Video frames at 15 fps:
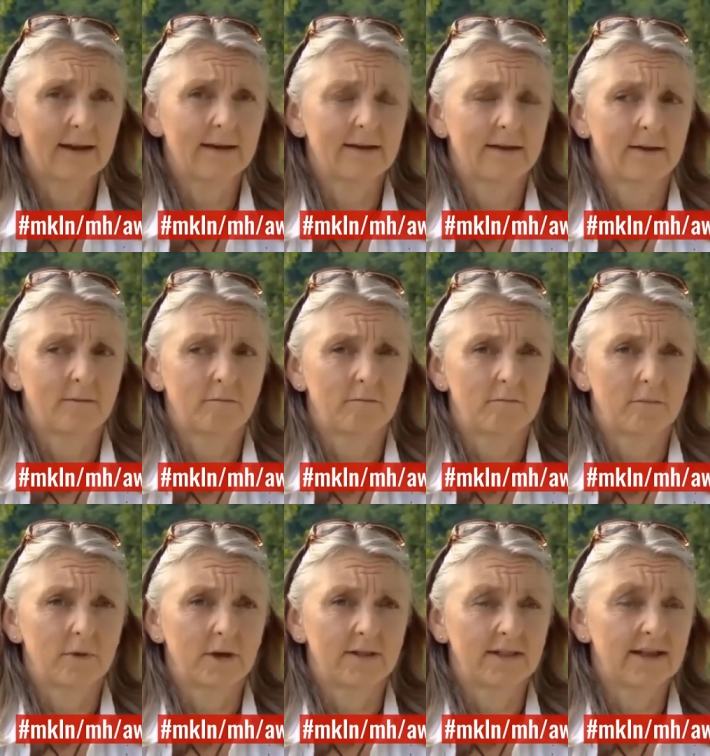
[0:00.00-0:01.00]
Um,
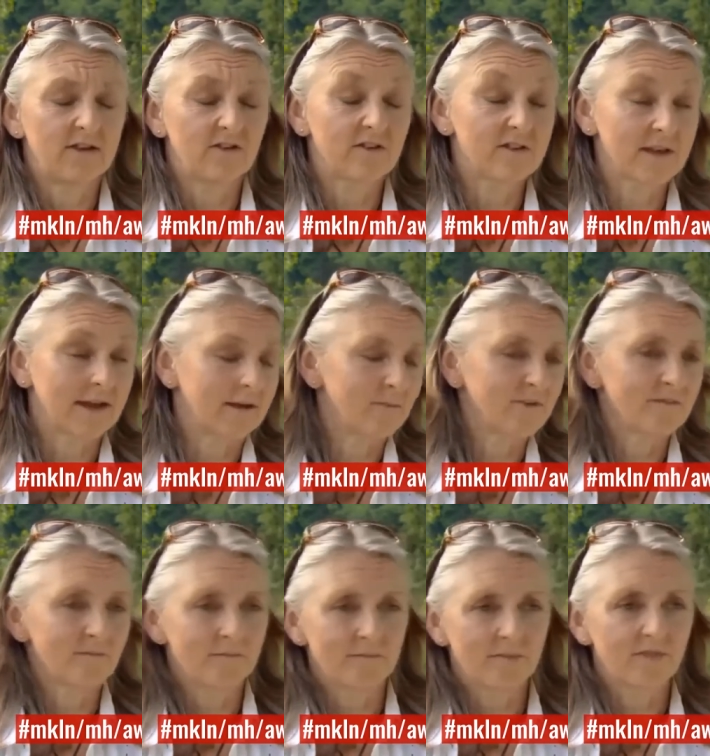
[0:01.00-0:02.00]
and they just kept
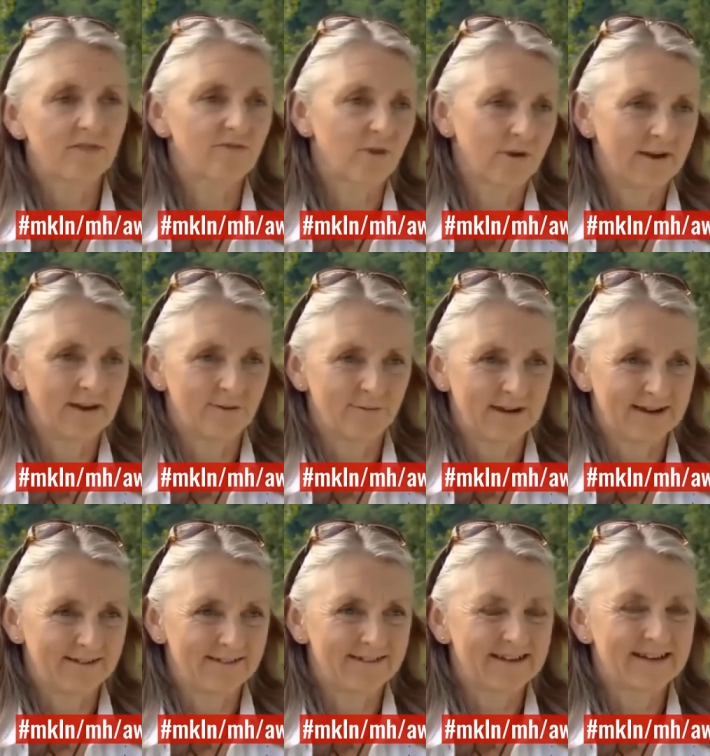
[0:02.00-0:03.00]
throwing it
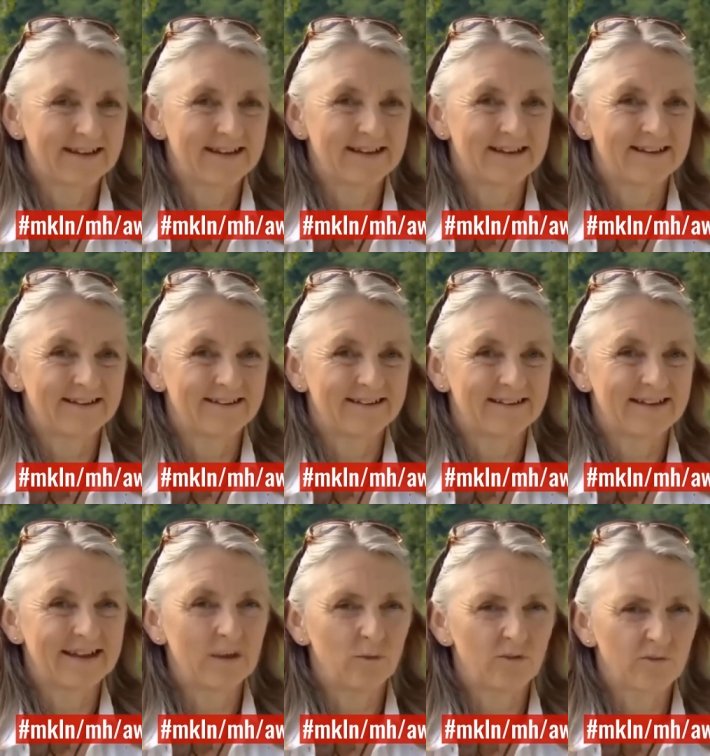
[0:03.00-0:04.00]
around. And uh,
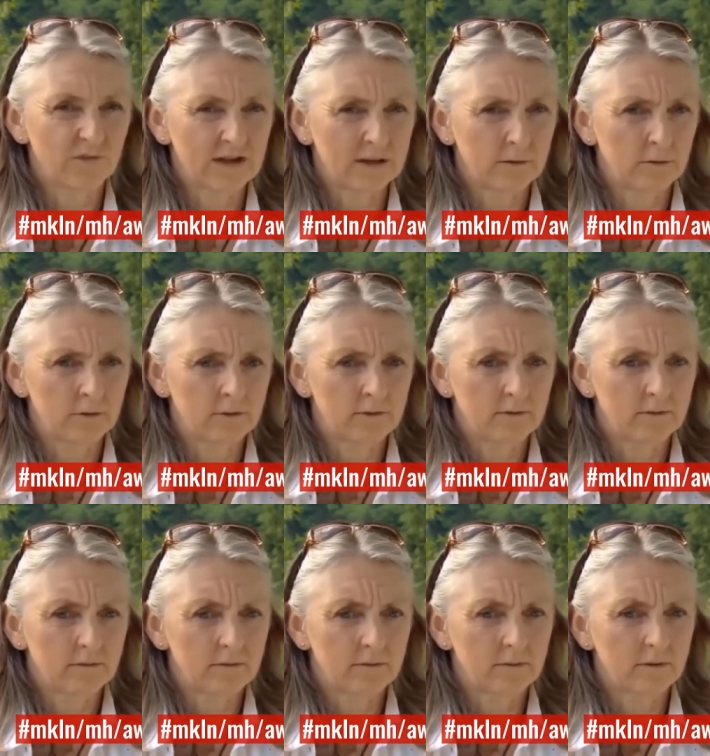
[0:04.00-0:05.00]
he was found
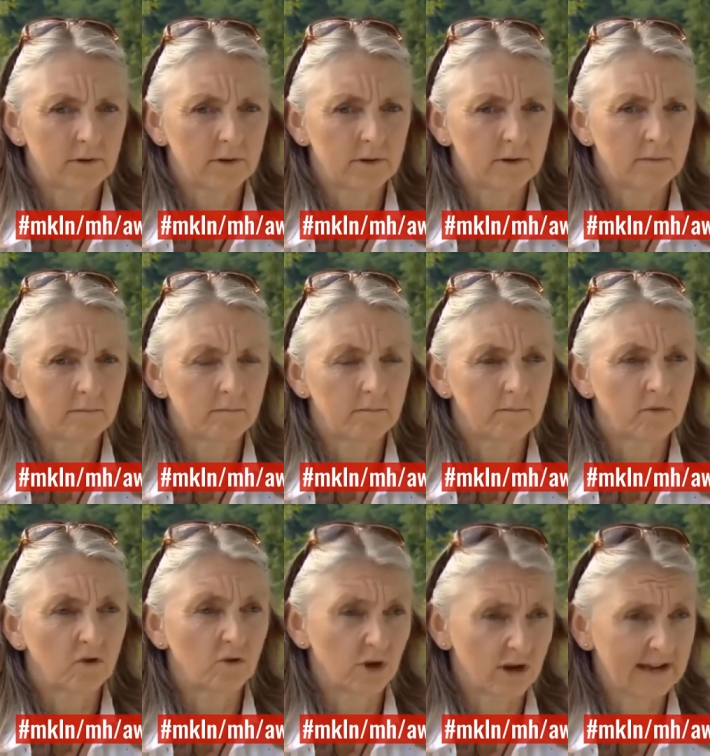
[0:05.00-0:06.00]
um,
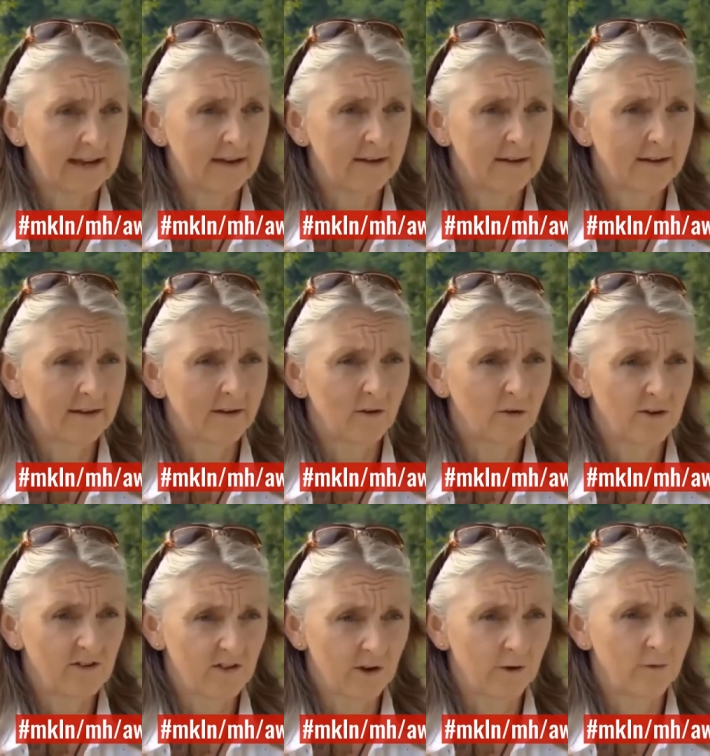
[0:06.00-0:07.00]
crying on
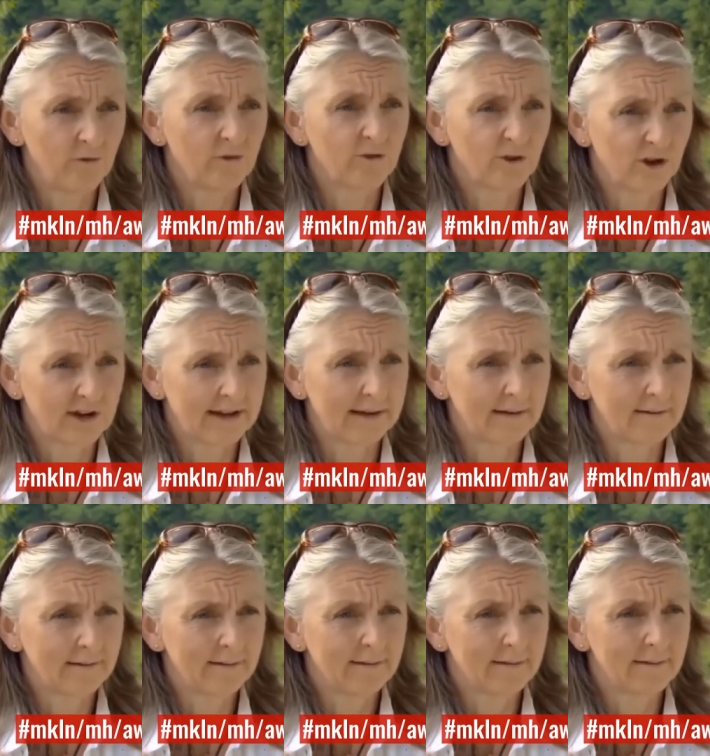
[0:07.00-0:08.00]
his own, crying
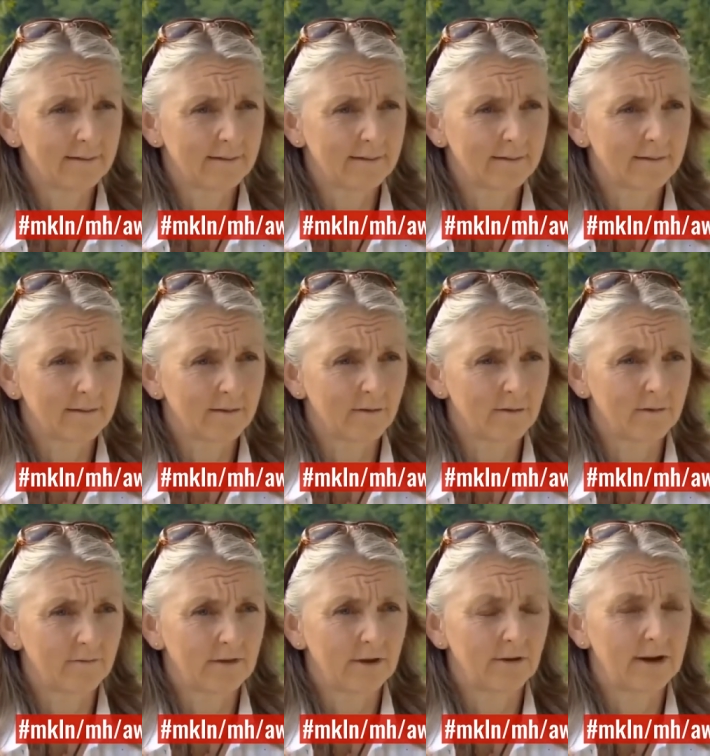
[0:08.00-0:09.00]
on the
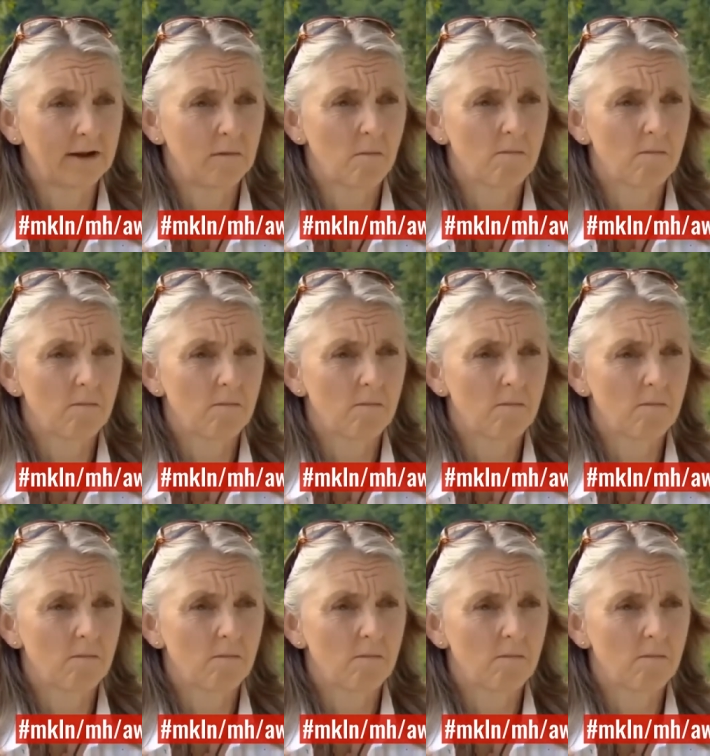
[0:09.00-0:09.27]
ferry